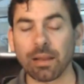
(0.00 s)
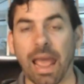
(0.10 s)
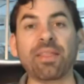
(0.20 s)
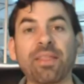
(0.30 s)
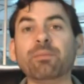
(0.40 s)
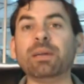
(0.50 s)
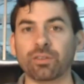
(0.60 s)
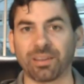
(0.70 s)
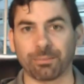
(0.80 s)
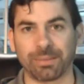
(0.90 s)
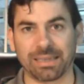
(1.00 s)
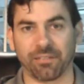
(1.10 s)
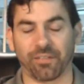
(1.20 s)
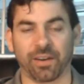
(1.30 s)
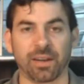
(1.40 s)
we do something different,
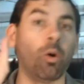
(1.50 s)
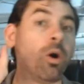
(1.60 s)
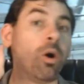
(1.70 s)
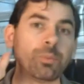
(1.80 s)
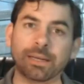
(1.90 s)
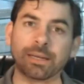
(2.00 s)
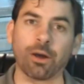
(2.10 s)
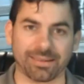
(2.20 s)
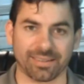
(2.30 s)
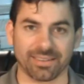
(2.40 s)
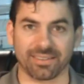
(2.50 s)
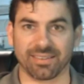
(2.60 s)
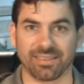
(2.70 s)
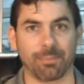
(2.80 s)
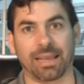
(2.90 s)
or we go back to the same
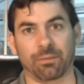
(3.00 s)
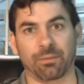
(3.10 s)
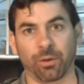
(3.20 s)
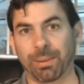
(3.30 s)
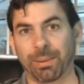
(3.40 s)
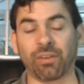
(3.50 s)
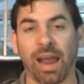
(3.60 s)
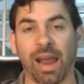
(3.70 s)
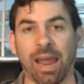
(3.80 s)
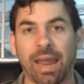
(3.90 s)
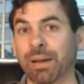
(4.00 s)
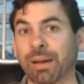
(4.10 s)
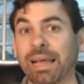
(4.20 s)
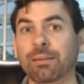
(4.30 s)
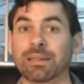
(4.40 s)
thing and repeat, right?
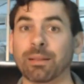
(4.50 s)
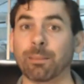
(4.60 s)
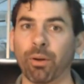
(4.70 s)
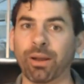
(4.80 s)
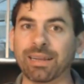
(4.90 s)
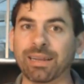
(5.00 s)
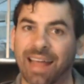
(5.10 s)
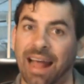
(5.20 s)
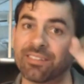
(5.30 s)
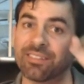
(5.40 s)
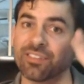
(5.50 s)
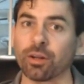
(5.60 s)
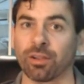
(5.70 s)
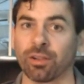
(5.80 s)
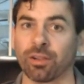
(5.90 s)
But the point is that circle
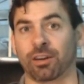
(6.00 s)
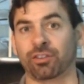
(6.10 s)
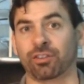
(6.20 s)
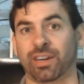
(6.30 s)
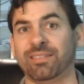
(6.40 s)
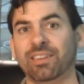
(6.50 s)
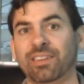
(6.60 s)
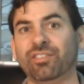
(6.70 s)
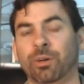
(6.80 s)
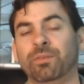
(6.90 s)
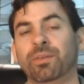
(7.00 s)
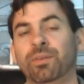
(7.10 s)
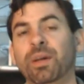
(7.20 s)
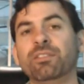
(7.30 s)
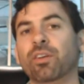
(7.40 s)
is our transition move.
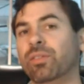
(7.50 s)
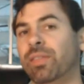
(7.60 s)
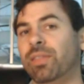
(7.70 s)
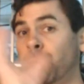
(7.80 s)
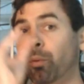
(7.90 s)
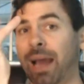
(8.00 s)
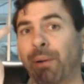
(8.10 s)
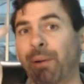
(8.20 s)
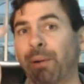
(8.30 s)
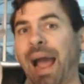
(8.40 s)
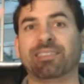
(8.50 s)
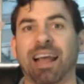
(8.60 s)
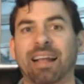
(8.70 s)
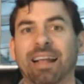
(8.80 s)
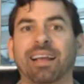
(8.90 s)
So that when I practice that
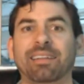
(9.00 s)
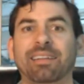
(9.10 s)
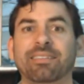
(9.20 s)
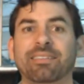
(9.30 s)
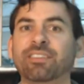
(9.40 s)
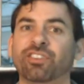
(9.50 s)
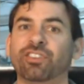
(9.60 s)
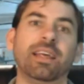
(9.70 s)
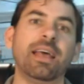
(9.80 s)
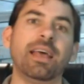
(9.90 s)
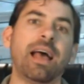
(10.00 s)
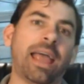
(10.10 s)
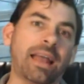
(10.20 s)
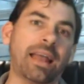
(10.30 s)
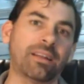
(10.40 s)
second section, I add
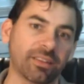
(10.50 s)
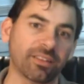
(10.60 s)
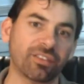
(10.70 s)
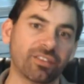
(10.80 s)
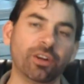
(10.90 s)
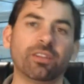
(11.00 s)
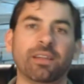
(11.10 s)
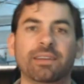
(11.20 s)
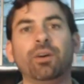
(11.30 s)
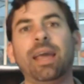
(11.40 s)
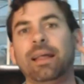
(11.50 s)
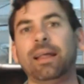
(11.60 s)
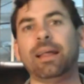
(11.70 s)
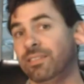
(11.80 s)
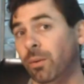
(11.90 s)
on the circle. I say, okay, let's
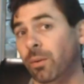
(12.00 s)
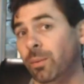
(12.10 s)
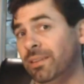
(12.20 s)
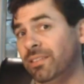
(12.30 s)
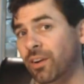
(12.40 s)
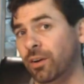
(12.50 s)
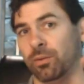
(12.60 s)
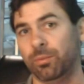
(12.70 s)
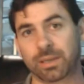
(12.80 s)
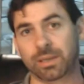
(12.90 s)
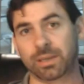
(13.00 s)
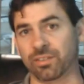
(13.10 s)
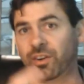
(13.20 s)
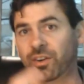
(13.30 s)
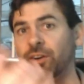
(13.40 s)
start with the circle. We do the
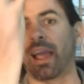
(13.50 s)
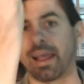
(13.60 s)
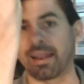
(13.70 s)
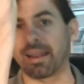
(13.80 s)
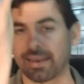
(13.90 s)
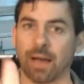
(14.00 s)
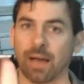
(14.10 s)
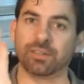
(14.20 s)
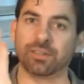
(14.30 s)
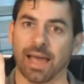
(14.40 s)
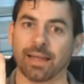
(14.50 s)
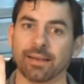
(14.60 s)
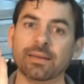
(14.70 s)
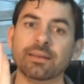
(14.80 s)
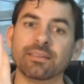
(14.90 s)
circle, and now we do that
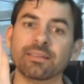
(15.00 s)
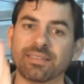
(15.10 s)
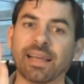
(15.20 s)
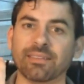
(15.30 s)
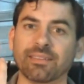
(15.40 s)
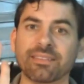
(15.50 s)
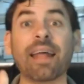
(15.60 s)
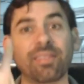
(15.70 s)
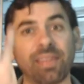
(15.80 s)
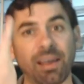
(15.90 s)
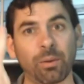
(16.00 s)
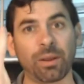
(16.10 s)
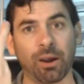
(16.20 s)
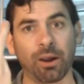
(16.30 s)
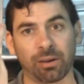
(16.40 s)
second set that we
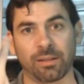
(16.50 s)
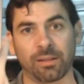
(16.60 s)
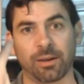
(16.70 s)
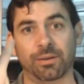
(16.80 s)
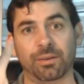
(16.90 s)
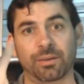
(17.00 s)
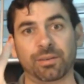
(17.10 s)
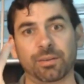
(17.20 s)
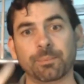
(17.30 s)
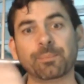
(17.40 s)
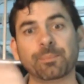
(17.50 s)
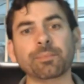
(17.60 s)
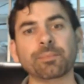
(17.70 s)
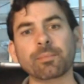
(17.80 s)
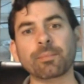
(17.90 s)
already learned.
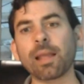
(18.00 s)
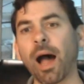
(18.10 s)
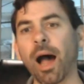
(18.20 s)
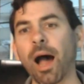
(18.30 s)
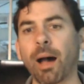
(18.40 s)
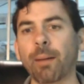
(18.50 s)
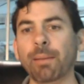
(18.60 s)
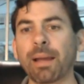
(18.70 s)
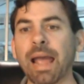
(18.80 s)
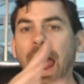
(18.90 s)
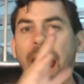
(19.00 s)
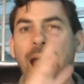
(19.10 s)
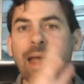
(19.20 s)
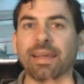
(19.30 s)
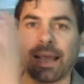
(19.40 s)
And
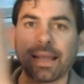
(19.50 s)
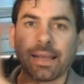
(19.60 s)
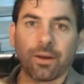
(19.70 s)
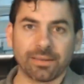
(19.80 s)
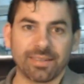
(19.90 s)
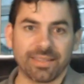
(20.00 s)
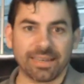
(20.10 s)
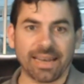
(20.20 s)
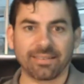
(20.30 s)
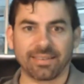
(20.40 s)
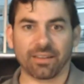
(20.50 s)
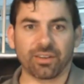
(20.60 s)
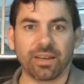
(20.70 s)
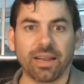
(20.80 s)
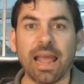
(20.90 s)
then I go on to the next section.
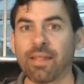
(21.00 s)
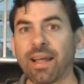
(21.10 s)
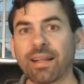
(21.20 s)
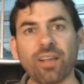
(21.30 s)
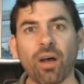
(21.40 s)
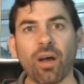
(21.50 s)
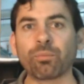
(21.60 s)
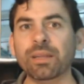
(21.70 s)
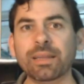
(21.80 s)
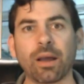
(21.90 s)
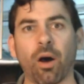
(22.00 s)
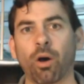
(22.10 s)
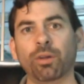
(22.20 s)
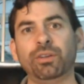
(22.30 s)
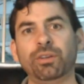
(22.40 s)
And that's really all you
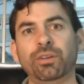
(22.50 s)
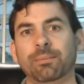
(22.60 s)
need them to